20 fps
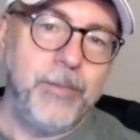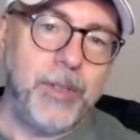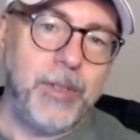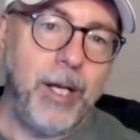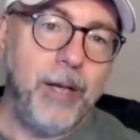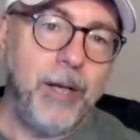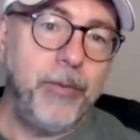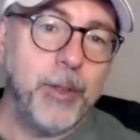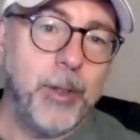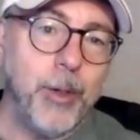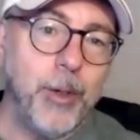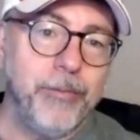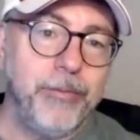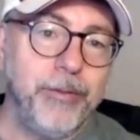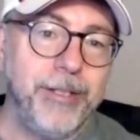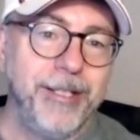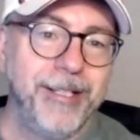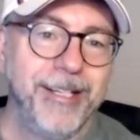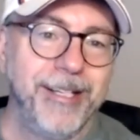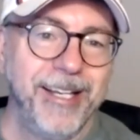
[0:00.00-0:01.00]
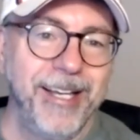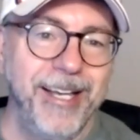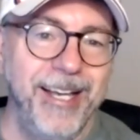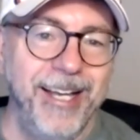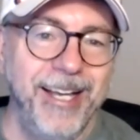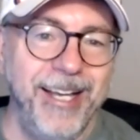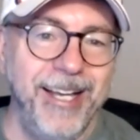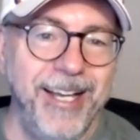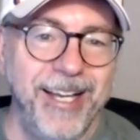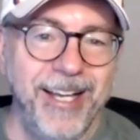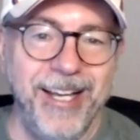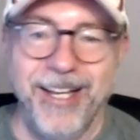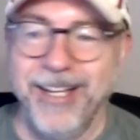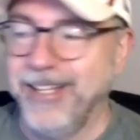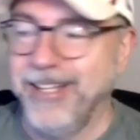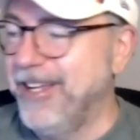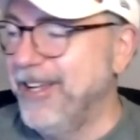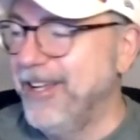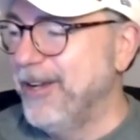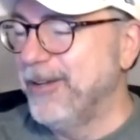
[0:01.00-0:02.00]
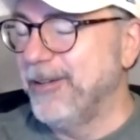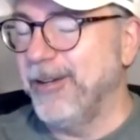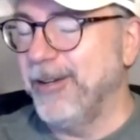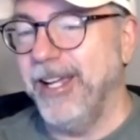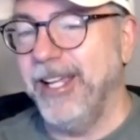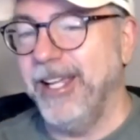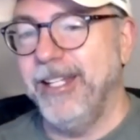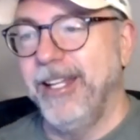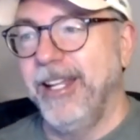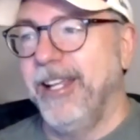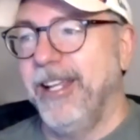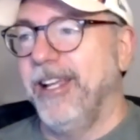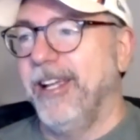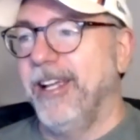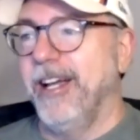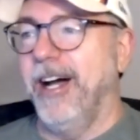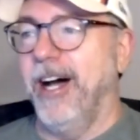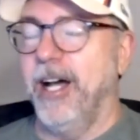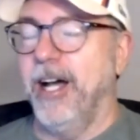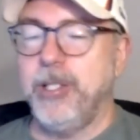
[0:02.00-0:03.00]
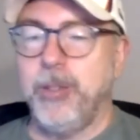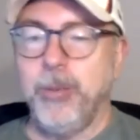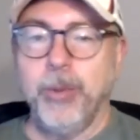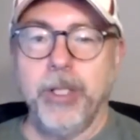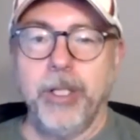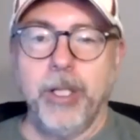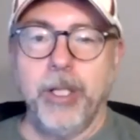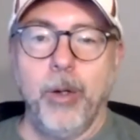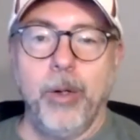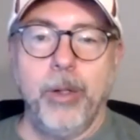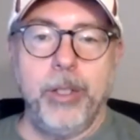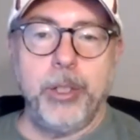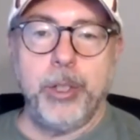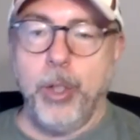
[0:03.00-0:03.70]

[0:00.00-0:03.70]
time for coffee, right? Uh, so we're going to go to the